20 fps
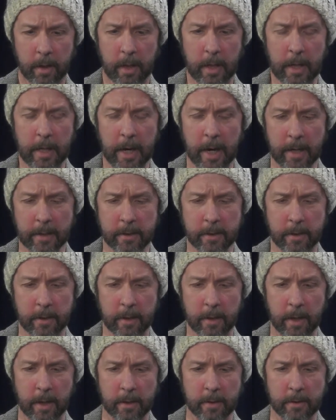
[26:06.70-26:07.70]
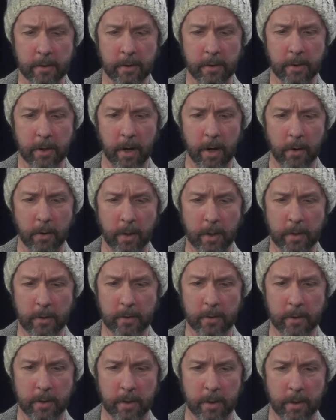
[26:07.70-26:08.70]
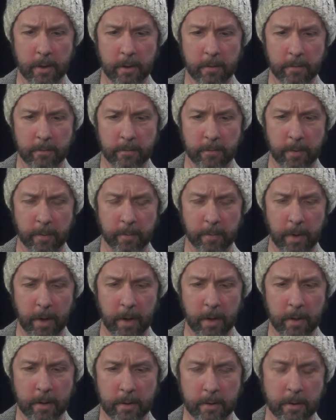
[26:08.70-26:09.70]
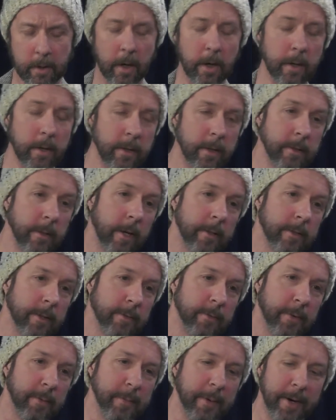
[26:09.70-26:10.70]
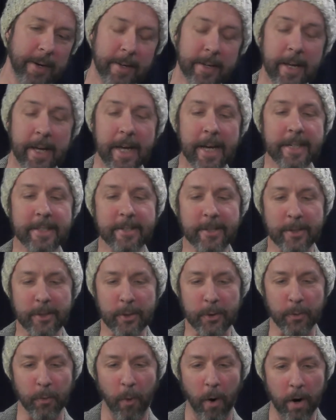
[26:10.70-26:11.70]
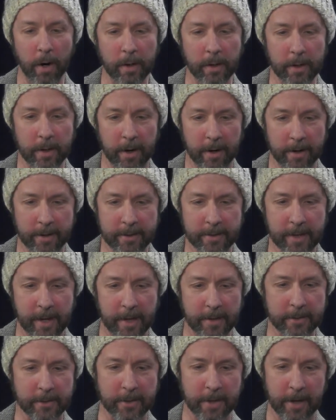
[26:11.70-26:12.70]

Yes, yes or no? Is the Vermont no, not the Vermont? is the Swanton Arts Council